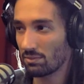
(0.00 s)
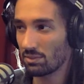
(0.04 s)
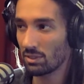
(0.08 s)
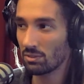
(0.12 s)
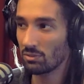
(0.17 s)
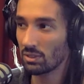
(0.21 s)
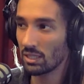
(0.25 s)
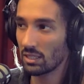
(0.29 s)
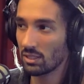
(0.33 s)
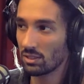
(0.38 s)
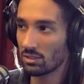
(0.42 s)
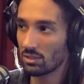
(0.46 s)

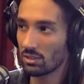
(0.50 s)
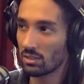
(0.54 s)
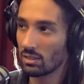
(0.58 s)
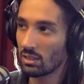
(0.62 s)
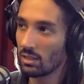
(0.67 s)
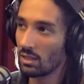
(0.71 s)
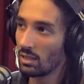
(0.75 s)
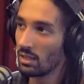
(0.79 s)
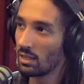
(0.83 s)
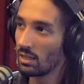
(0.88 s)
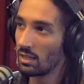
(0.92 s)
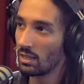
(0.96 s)
Free range,
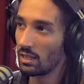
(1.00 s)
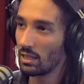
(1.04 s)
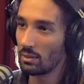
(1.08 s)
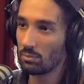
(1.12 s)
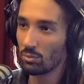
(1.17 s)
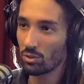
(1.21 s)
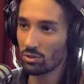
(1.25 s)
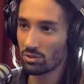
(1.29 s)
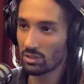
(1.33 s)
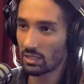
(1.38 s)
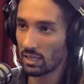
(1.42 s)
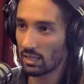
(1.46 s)

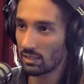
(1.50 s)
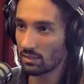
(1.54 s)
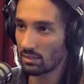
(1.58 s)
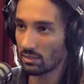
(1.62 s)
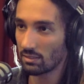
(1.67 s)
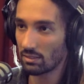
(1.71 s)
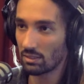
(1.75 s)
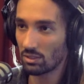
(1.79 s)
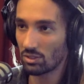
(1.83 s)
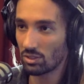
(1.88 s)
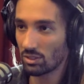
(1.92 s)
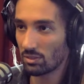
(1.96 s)
in most
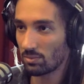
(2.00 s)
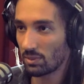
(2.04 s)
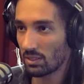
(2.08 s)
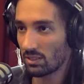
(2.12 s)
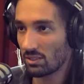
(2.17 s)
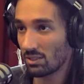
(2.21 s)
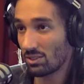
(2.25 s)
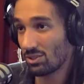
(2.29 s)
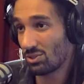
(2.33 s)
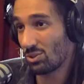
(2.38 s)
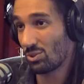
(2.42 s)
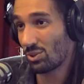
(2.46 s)
cases, it just
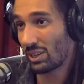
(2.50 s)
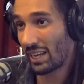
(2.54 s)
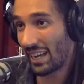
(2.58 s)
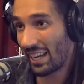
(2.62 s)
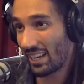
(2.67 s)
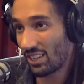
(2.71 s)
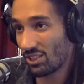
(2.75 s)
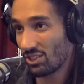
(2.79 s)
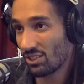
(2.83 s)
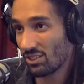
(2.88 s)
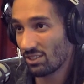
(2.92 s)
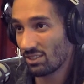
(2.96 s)
means there's no
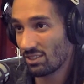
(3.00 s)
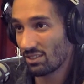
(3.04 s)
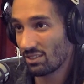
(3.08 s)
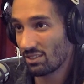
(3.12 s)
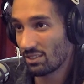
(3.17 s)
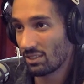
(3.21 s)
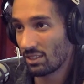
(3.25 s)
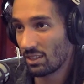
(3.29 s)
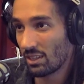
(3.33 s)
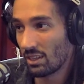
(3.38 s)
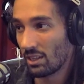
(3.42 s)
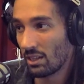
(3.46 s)
cages,